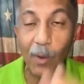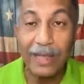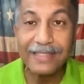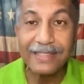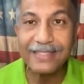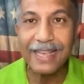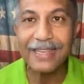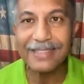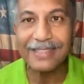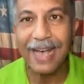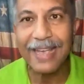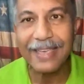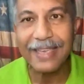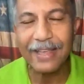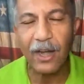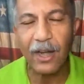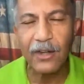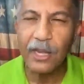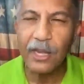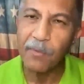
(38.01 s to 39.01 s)
Wednesdays, I
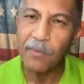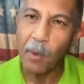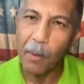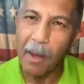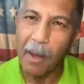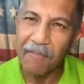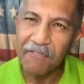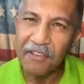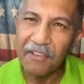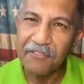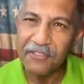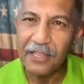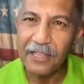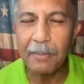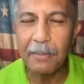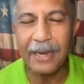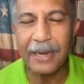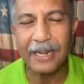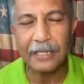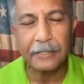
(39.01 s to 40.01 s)
get on here for about
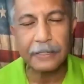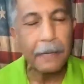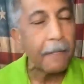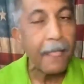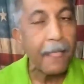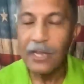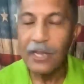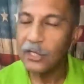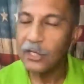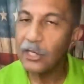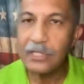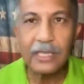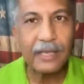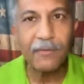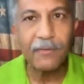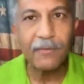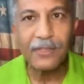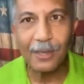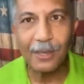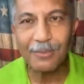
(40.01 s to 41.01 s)
15 minutes just to
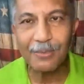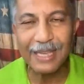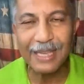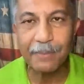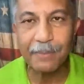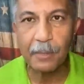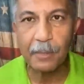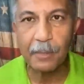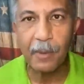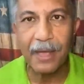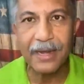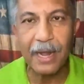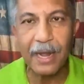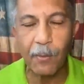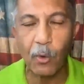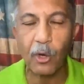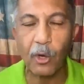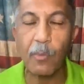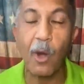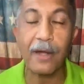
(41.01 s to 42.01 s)
give you some tips about
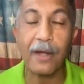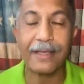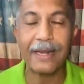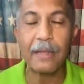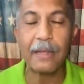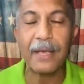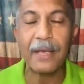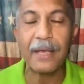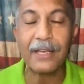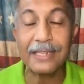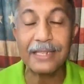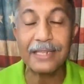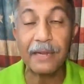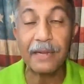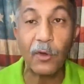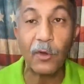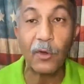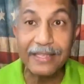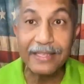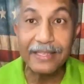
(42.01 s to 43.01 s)
network marketing because
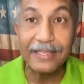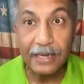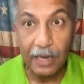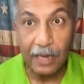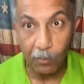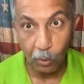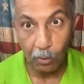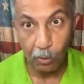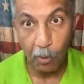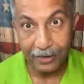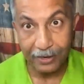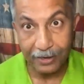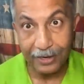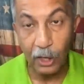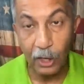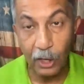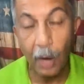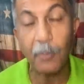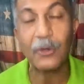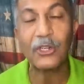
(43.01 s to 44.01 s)
LiveGood is a network
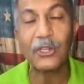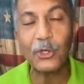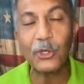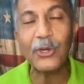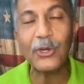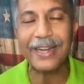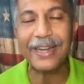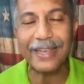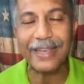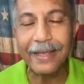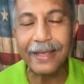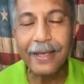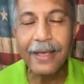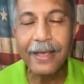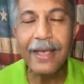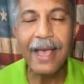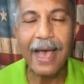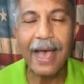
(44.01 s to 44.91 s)
marketing opportunity.